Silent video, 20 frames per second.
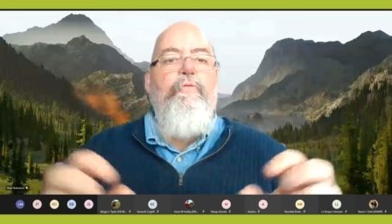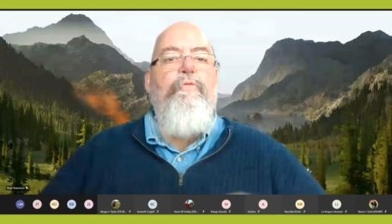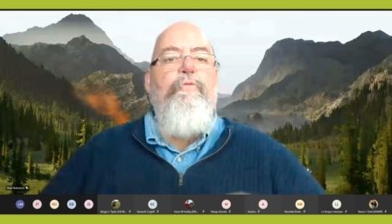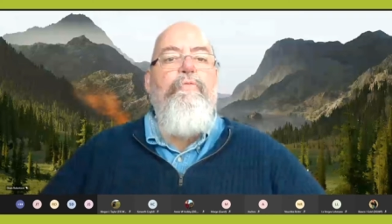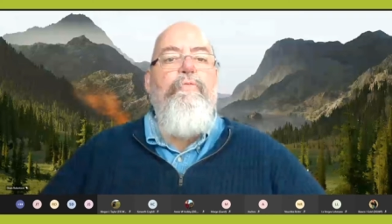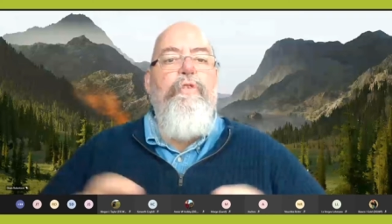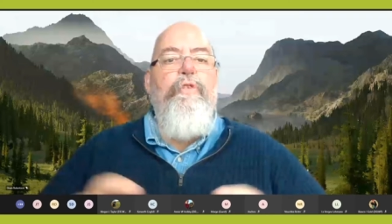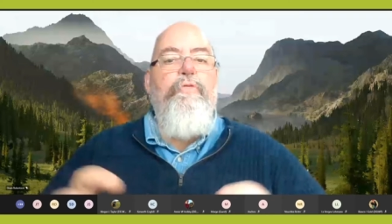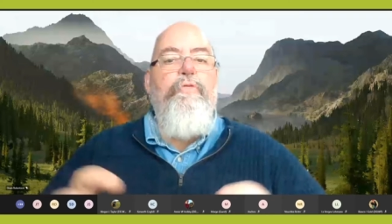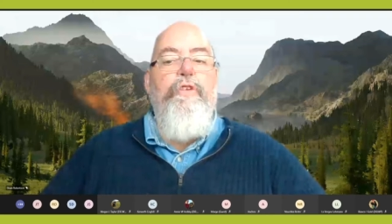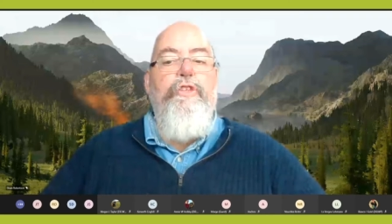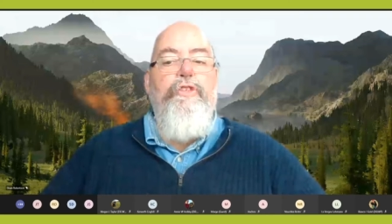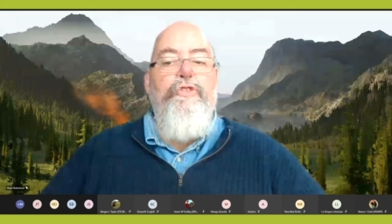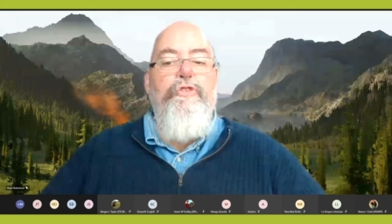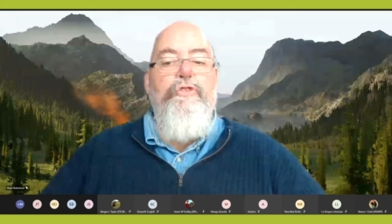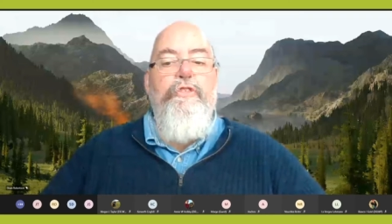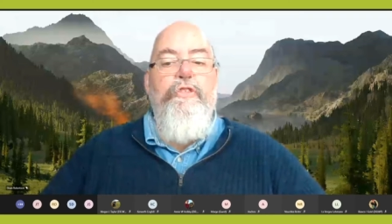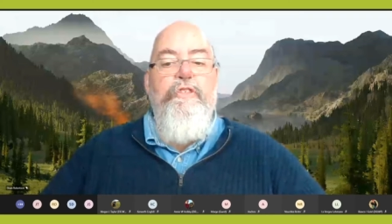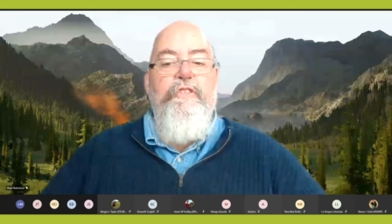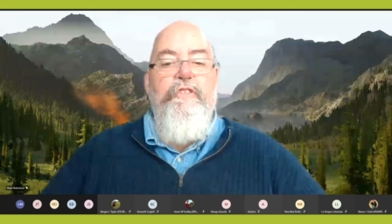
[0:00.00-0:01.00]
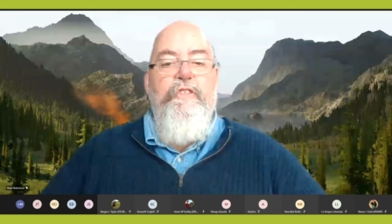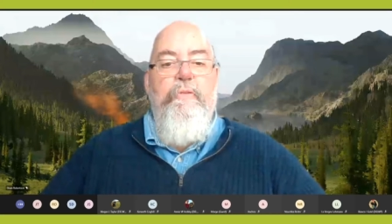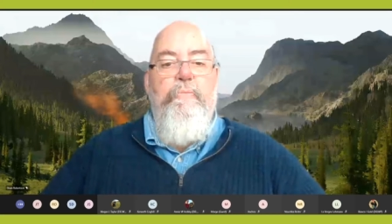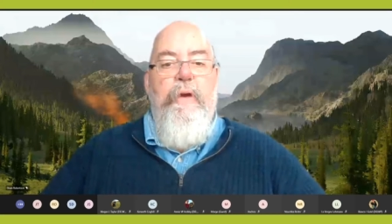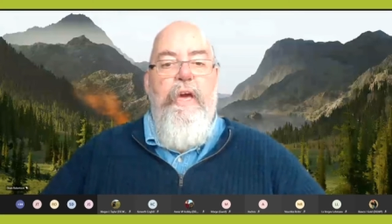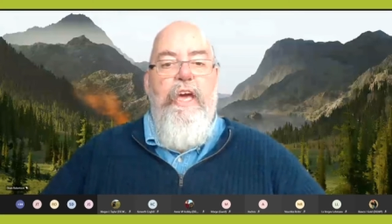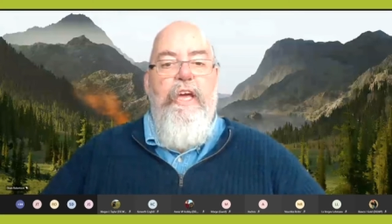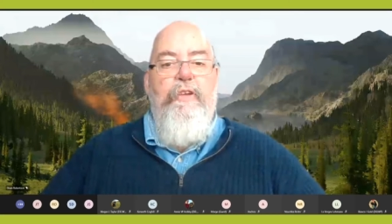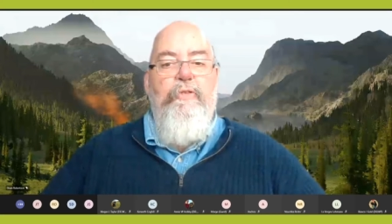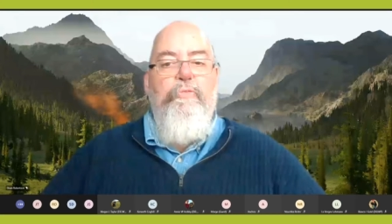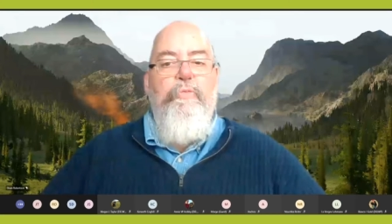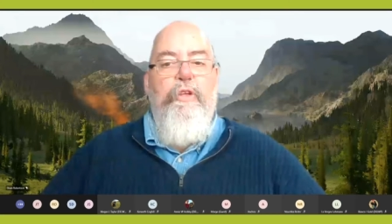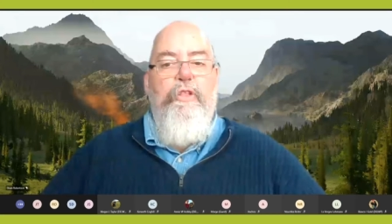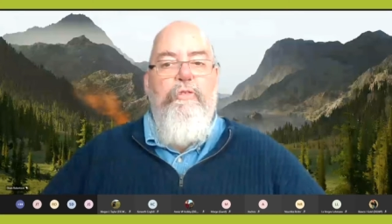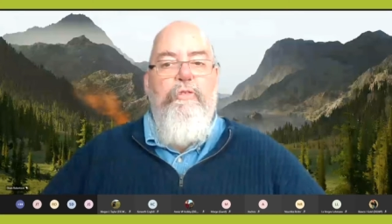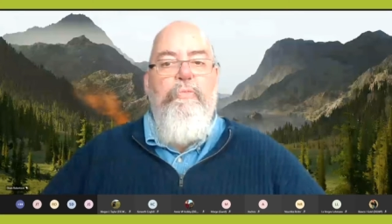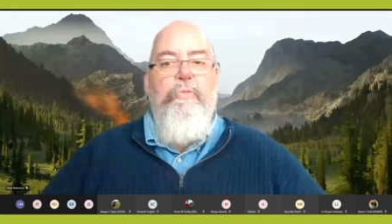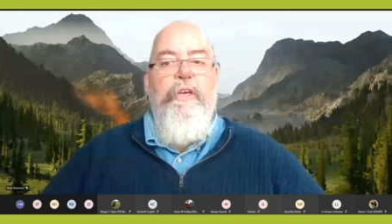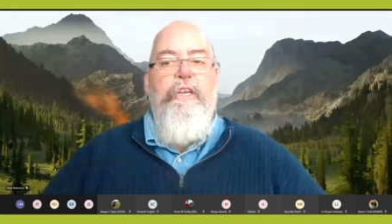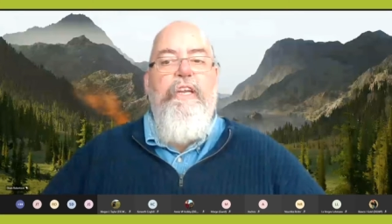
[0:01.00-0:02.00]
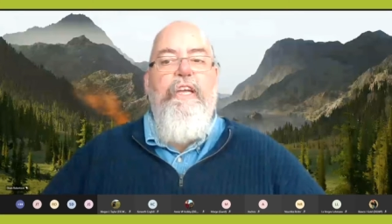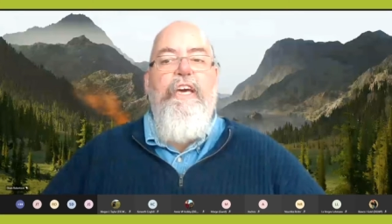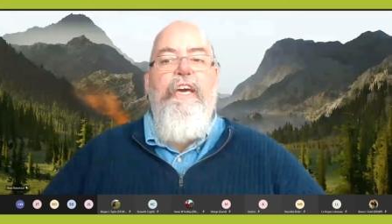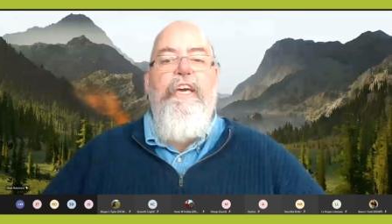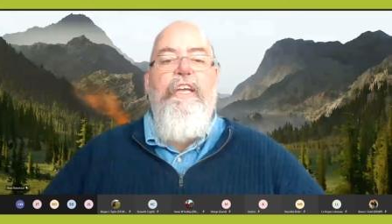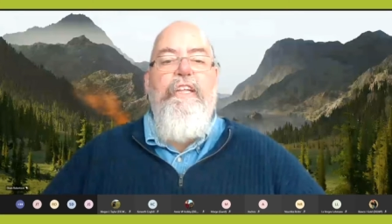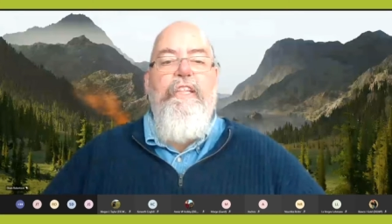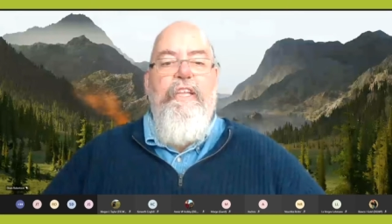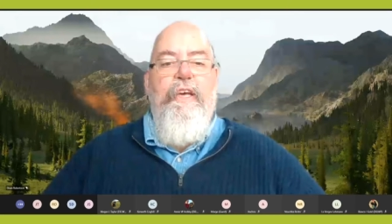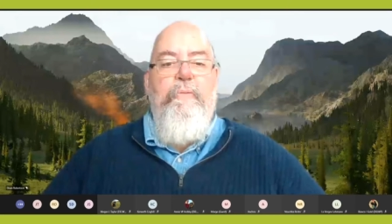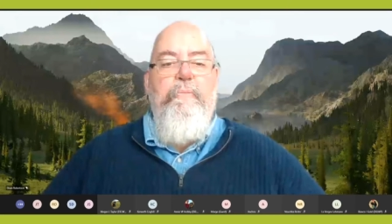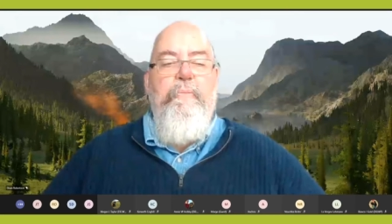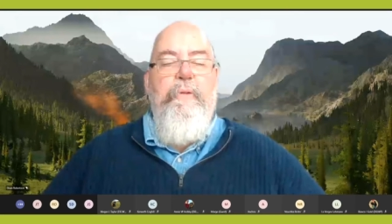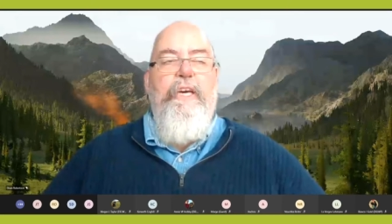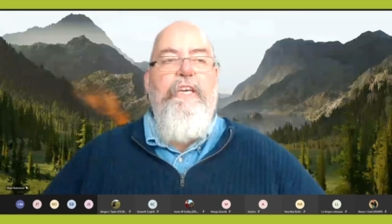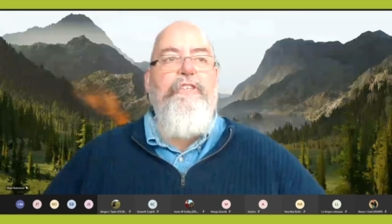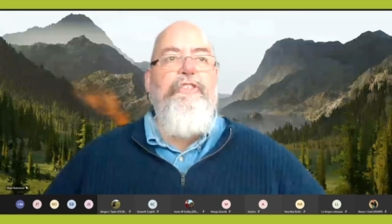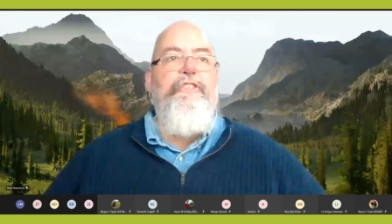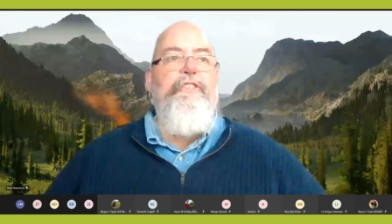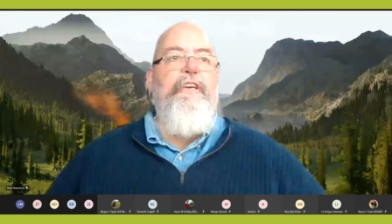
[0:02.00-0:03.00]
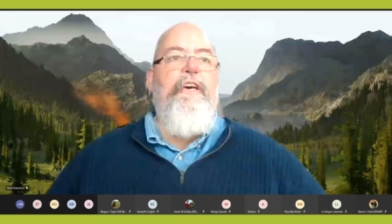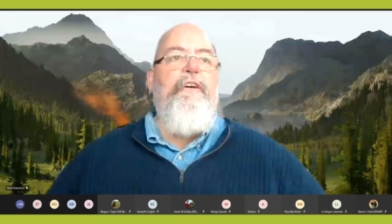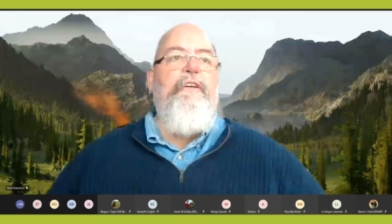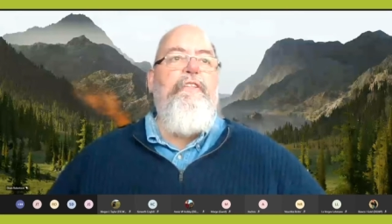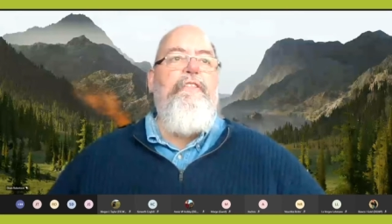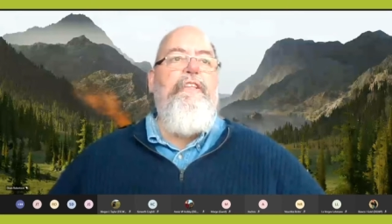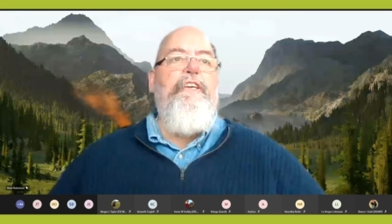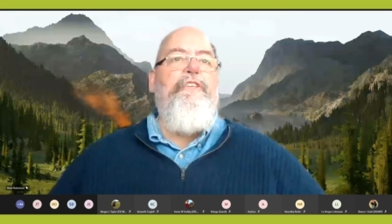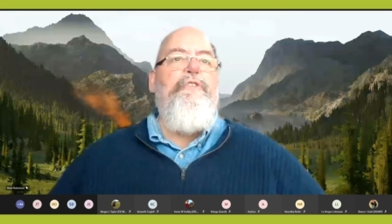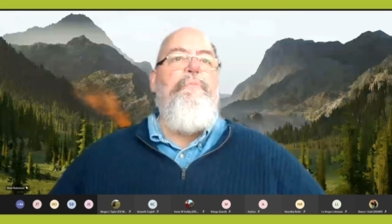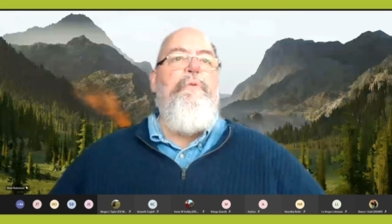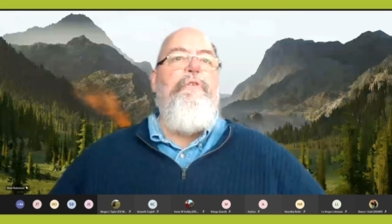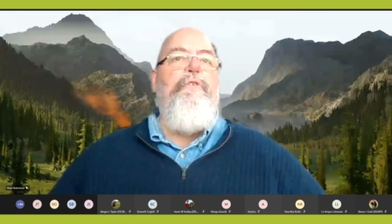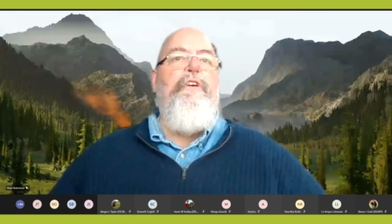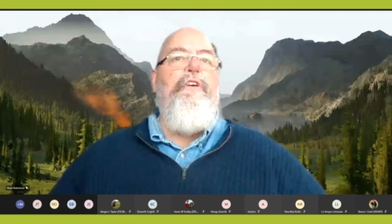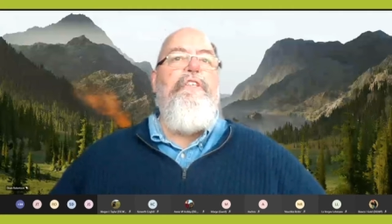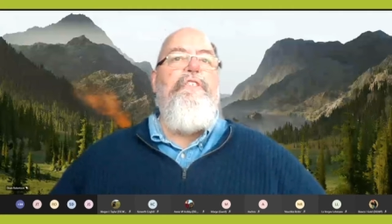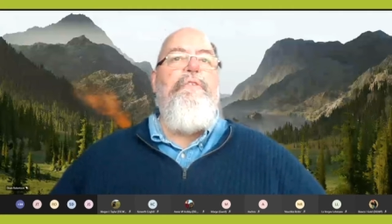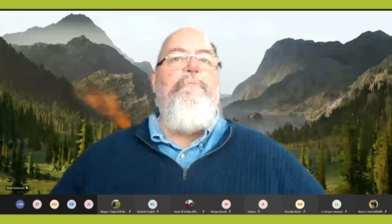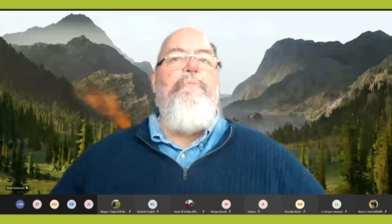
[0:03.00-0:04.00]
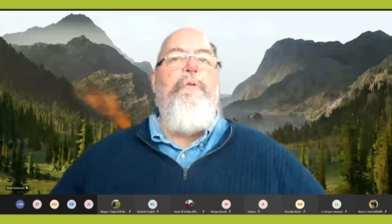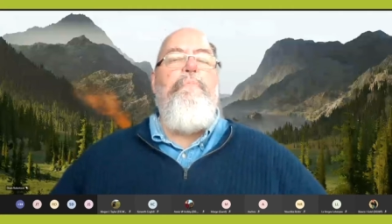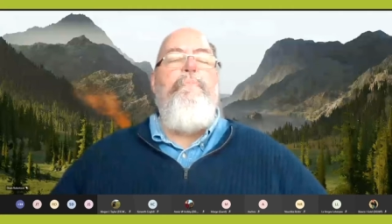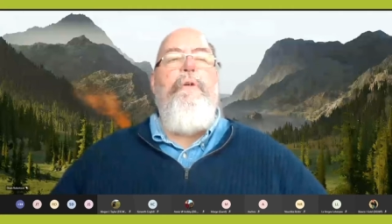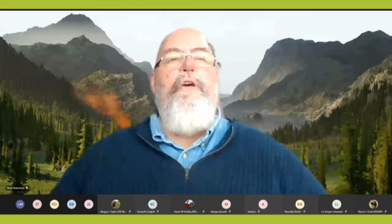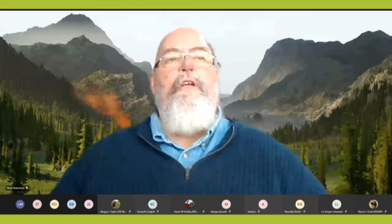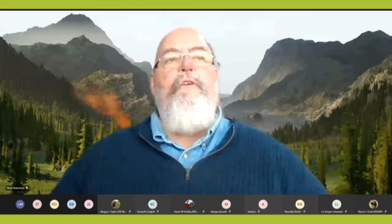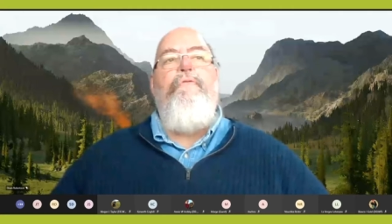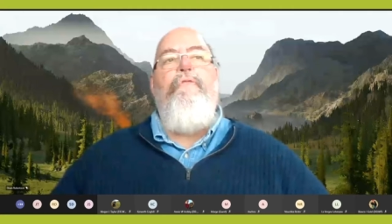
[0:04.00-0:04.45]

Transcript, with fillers: re reduces the bandwidth we need and that makes uh, the experience a bit